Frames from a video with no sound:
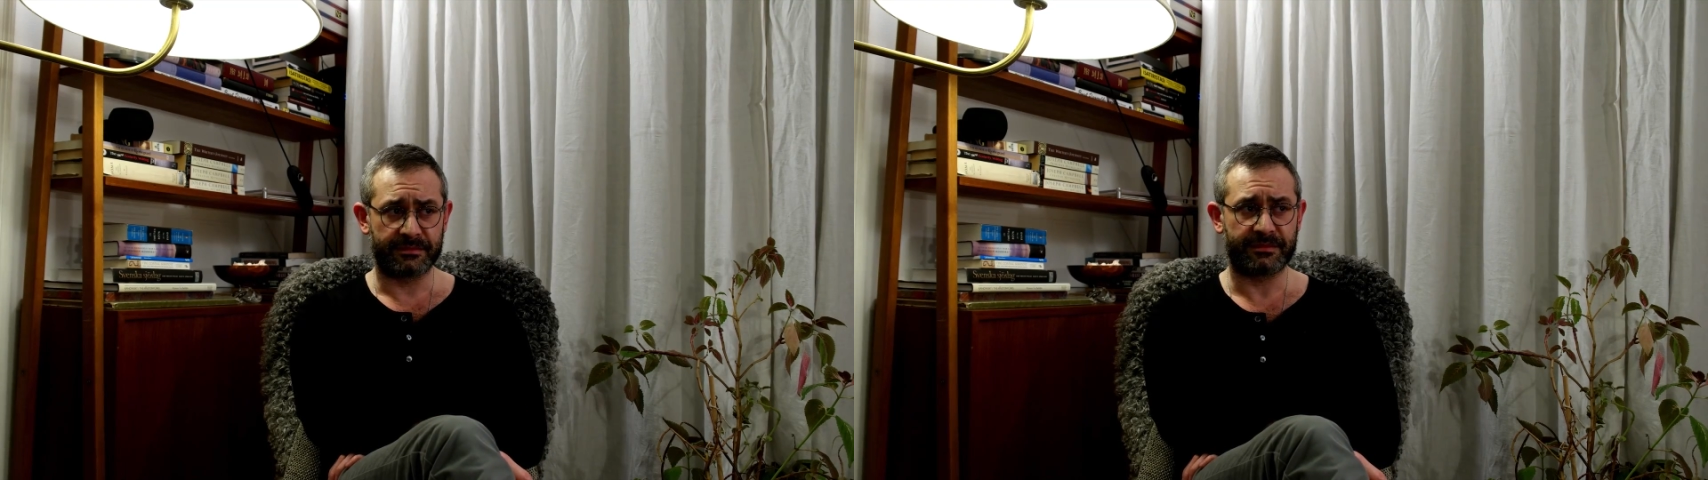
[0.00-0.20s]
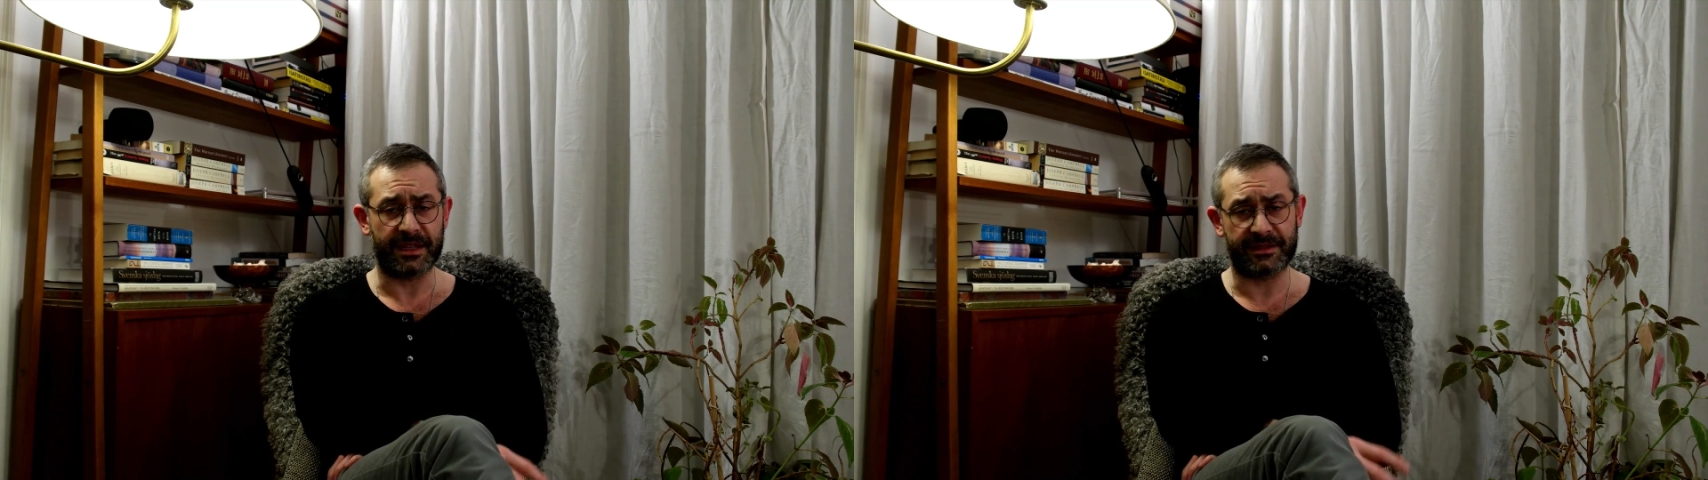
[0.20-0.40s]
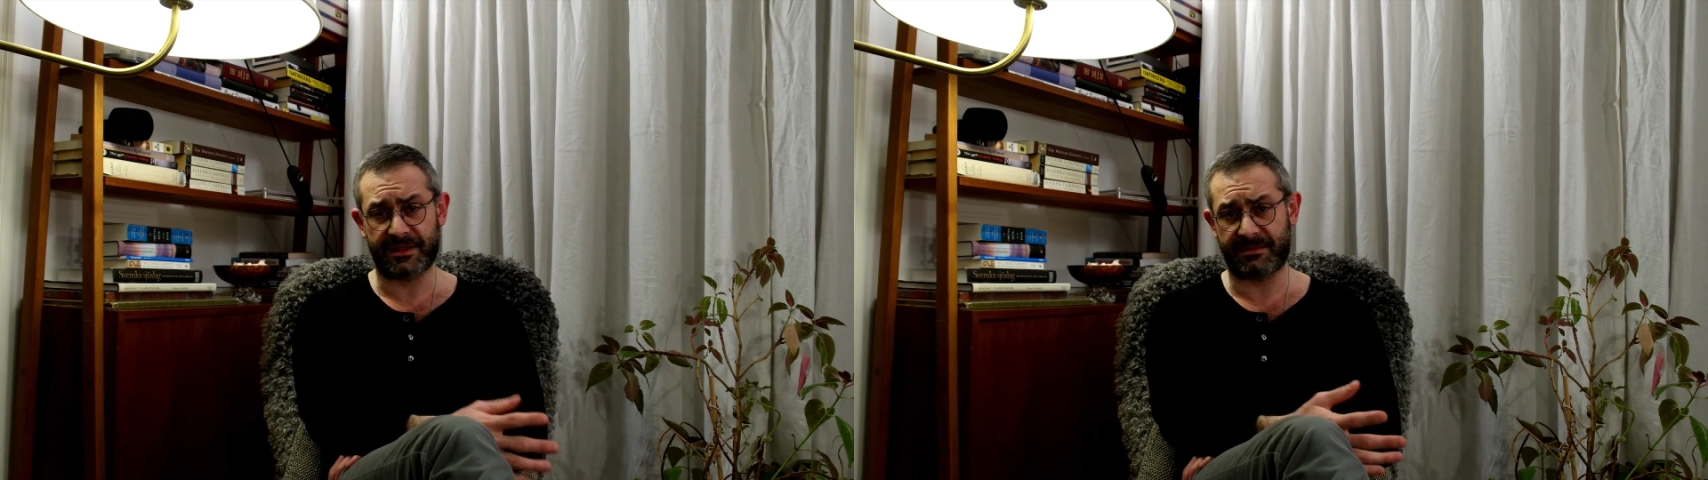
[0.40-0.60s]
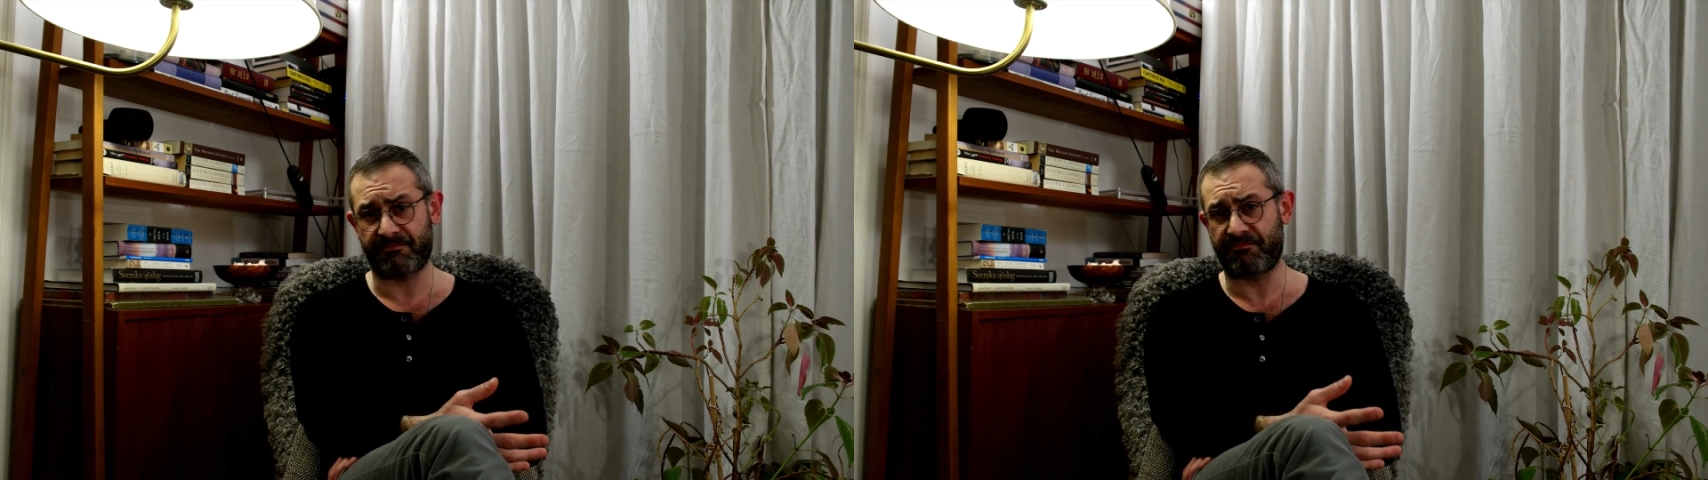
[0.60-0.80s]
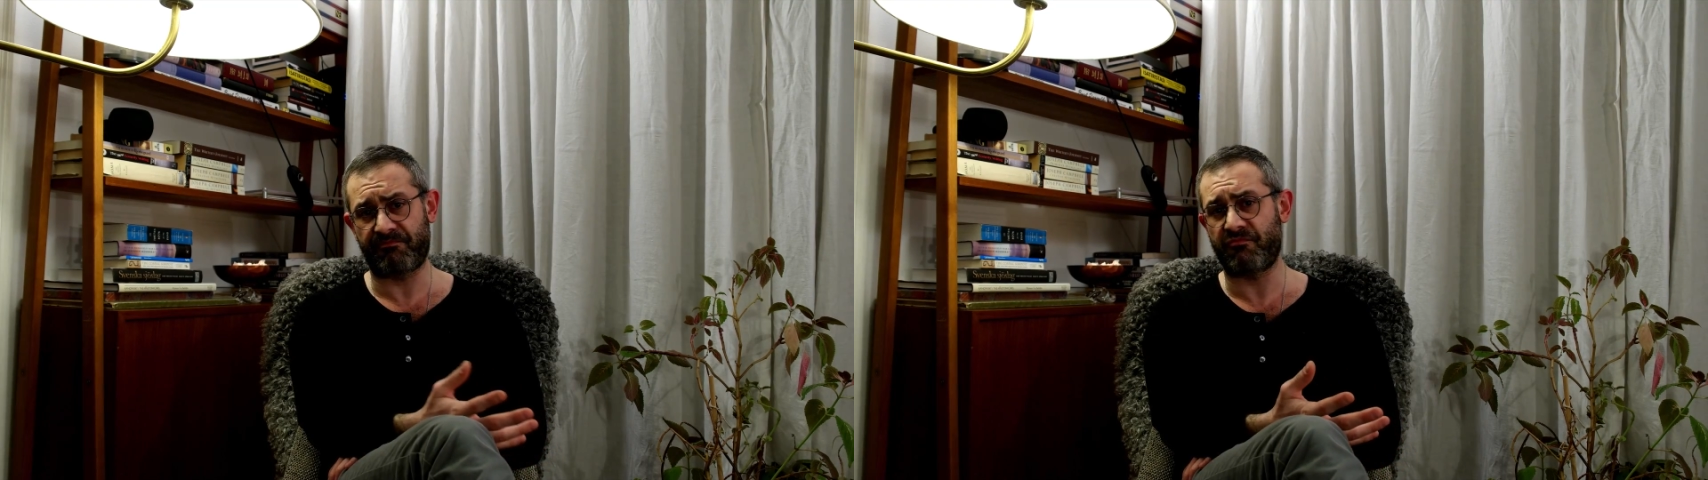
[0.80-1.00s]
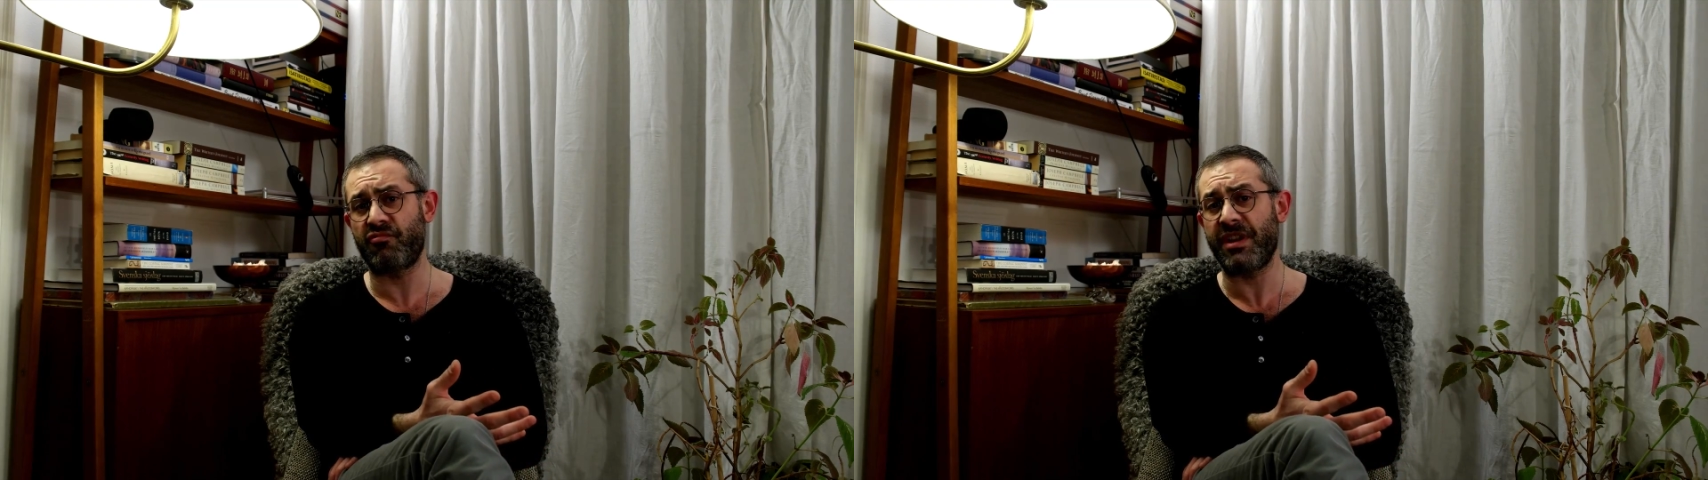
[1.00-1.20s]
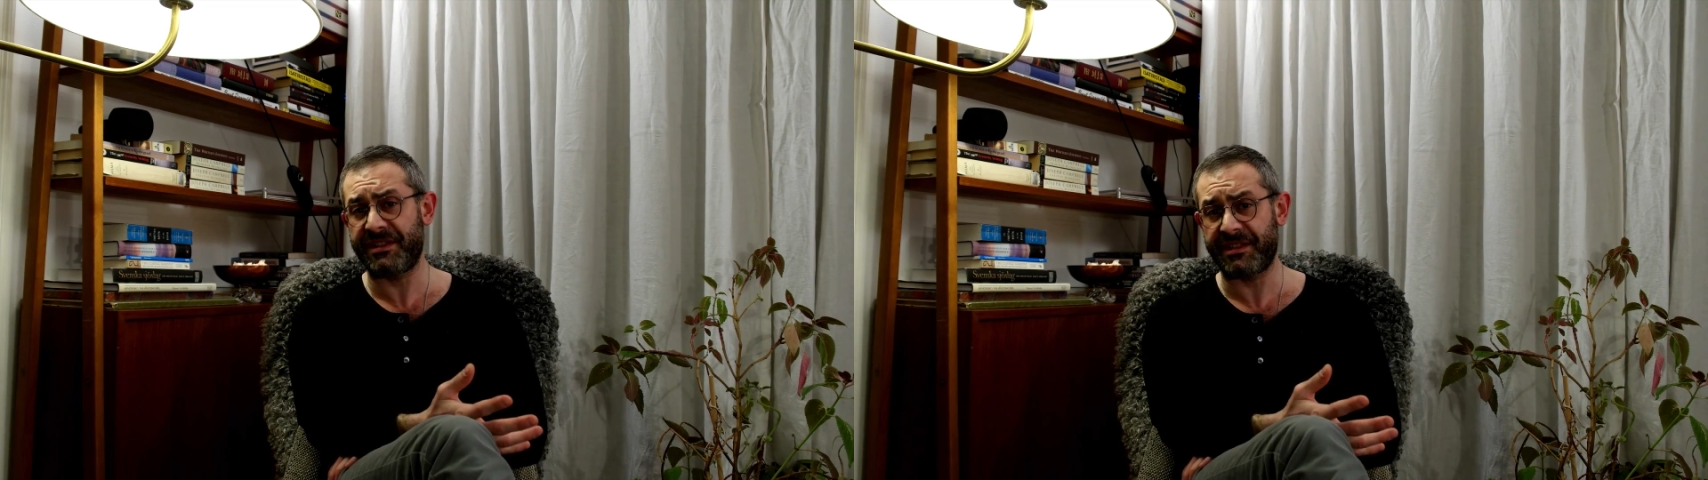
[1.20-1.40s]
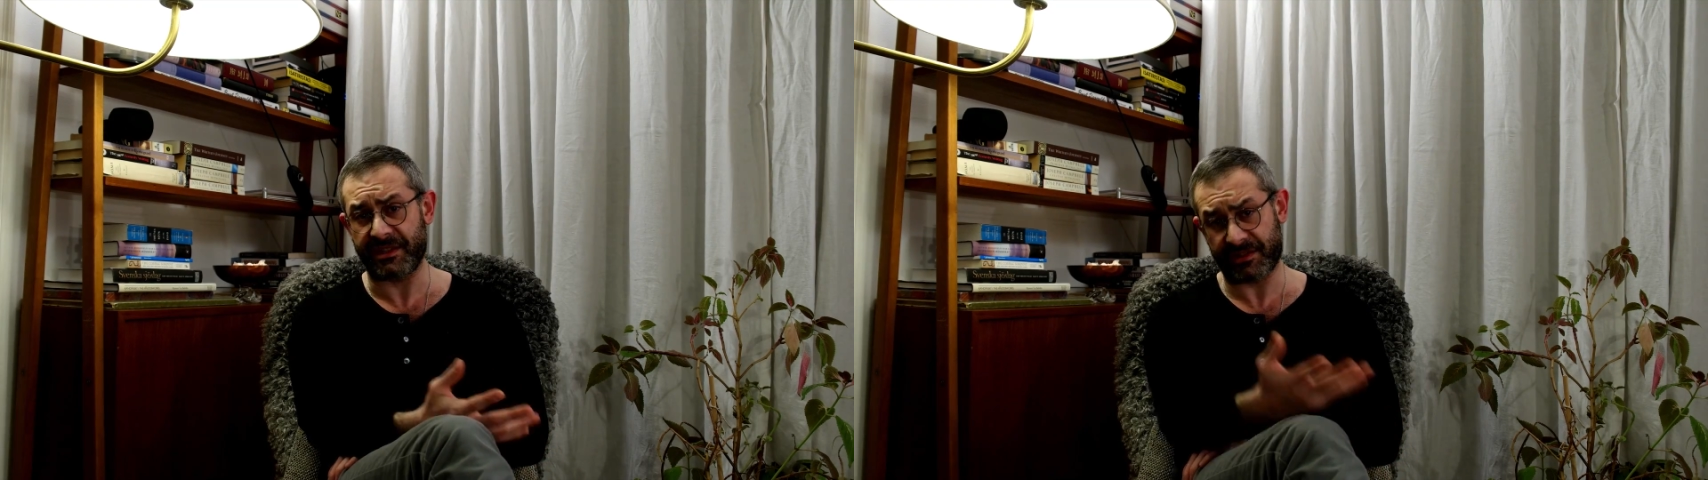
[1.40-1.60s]
That's
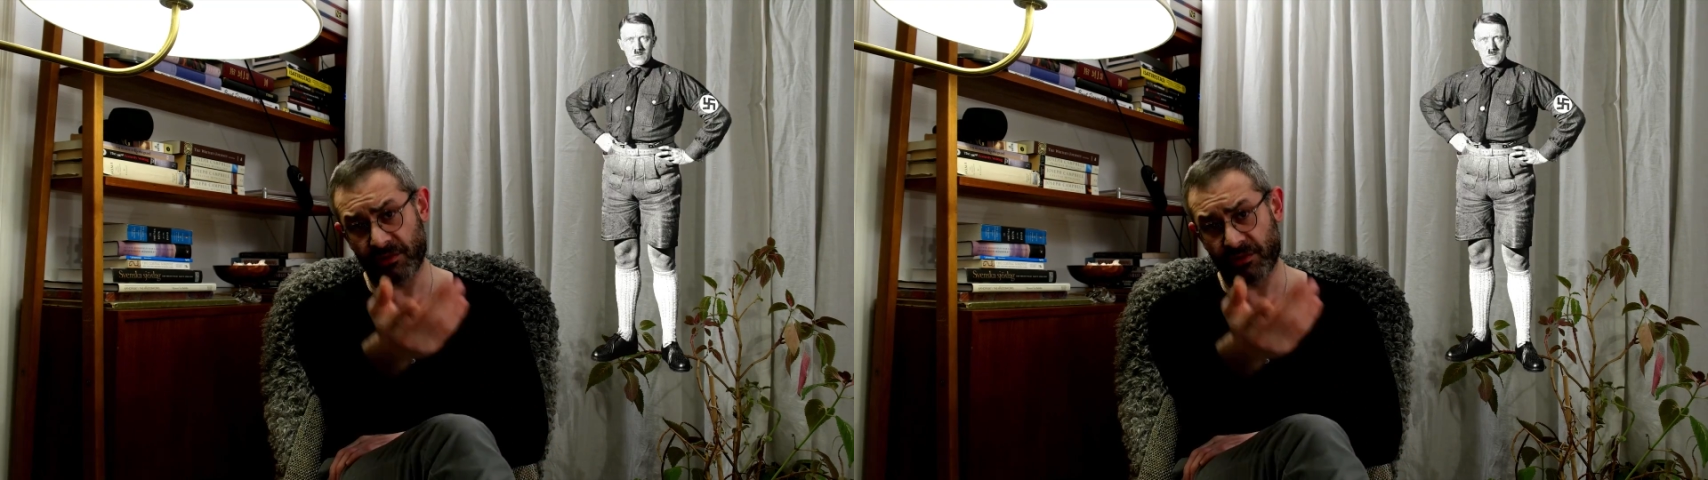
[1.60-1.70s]
racist.